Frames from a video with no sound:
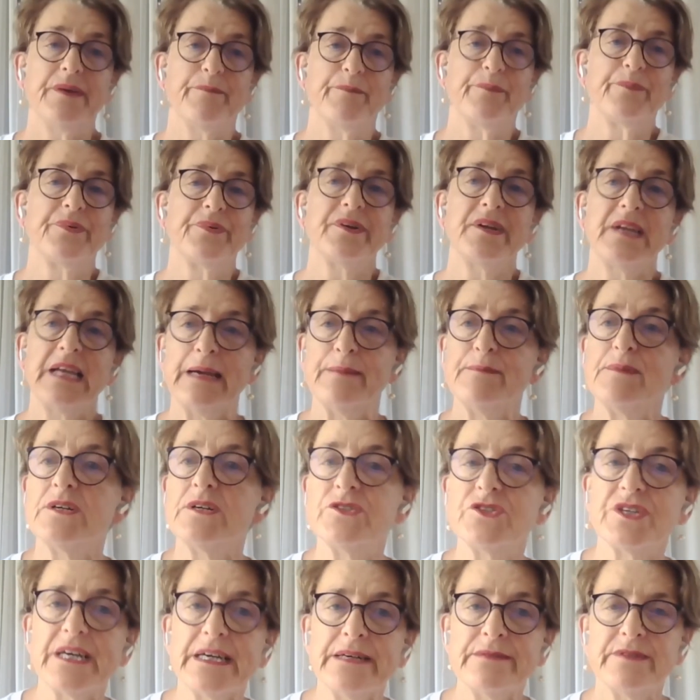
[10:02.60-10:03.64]
Pretty
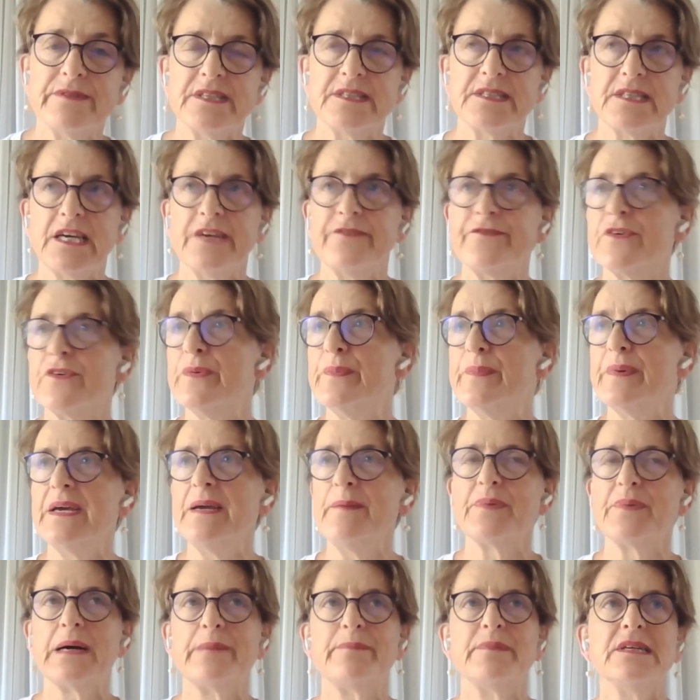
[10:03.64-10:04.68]
much, I would say for
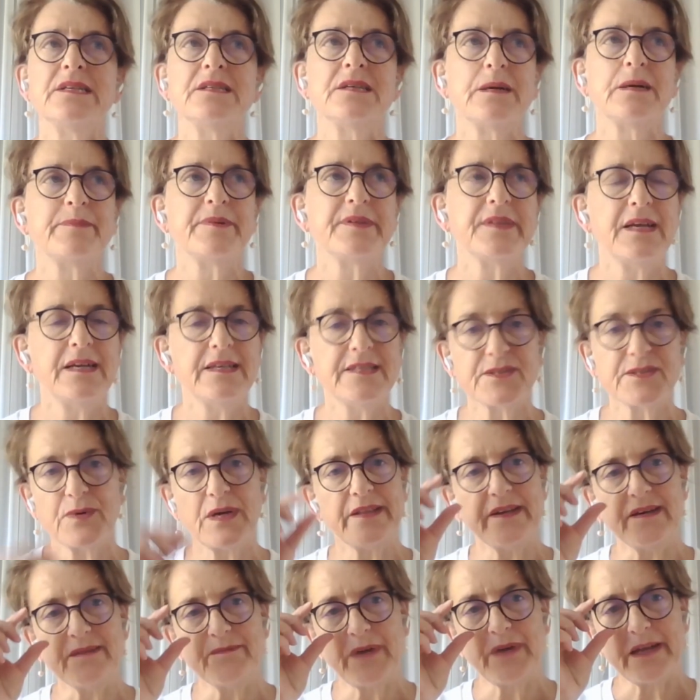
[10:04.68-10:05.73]
me, probably top of the list.
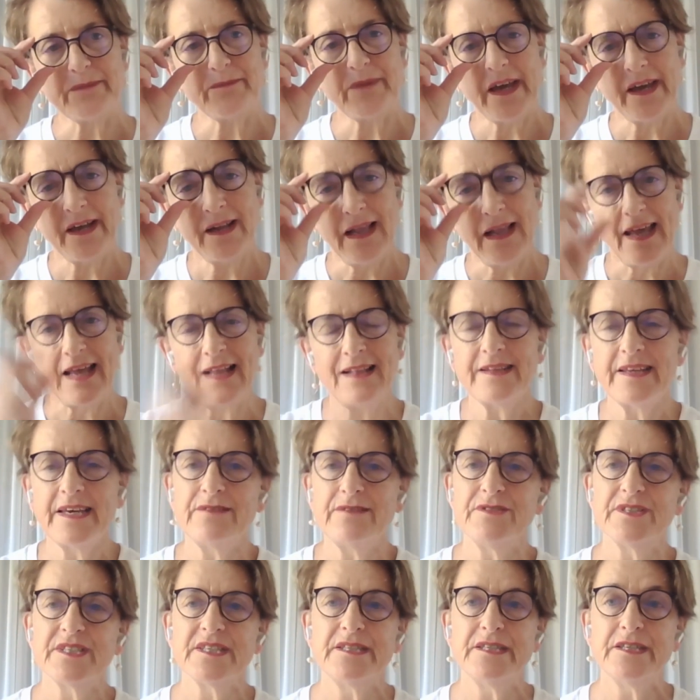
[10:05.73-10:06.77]
Well,
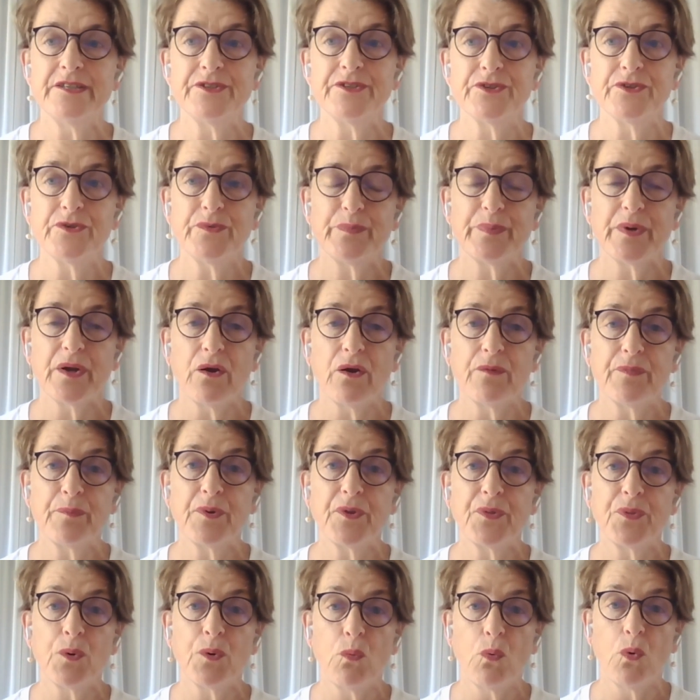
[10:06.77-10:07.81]
healthcare is an issue, but
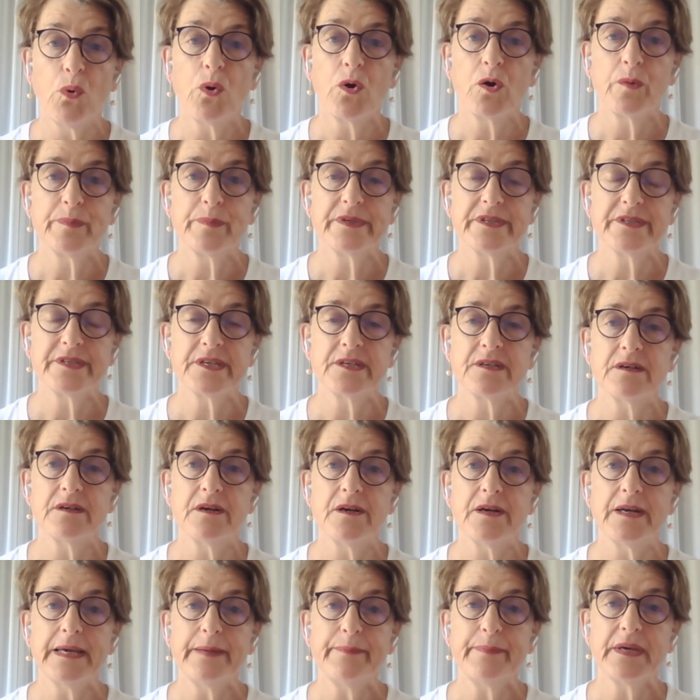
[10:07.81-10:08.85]
the war
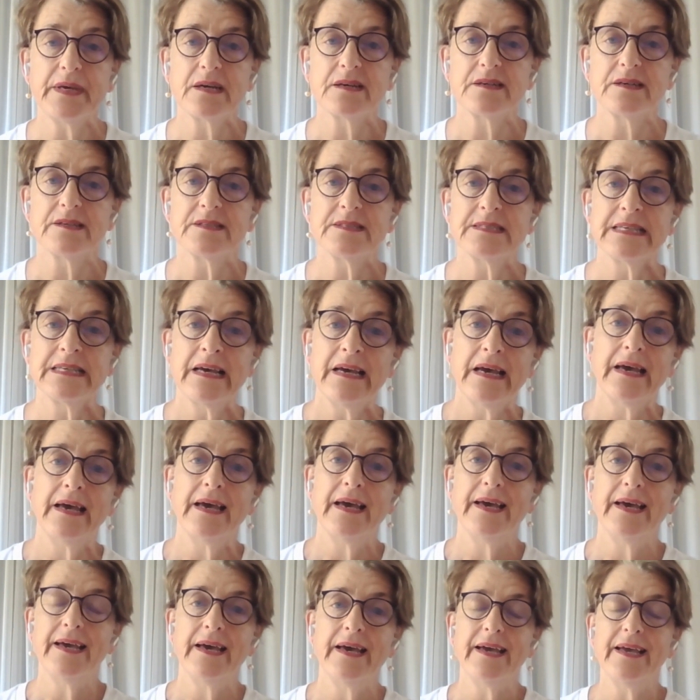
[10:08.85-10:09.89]
particularly, because
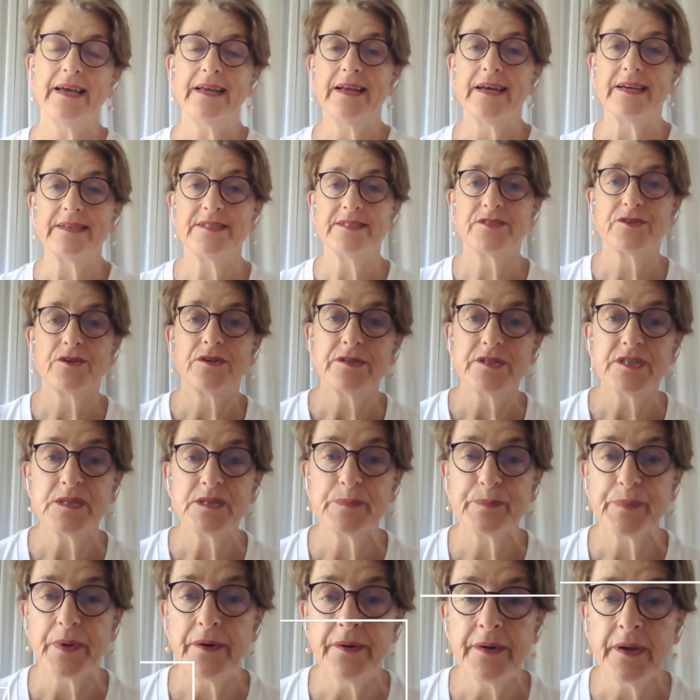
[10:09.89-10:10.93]
it has sort of
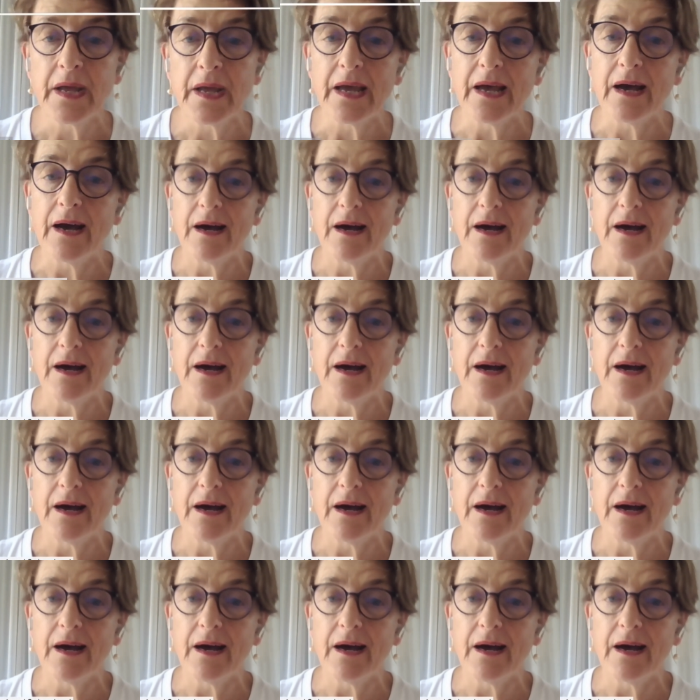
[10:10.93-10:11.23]
spun